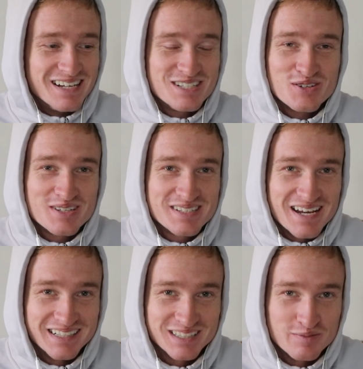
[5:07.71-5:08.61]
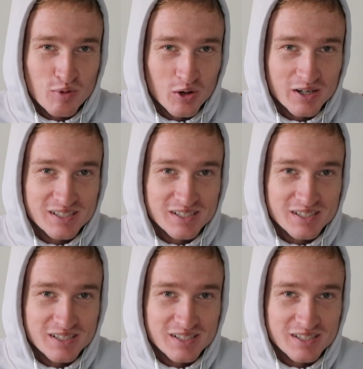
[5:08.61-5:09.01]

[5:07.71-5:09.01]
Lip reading: she was standing at the board,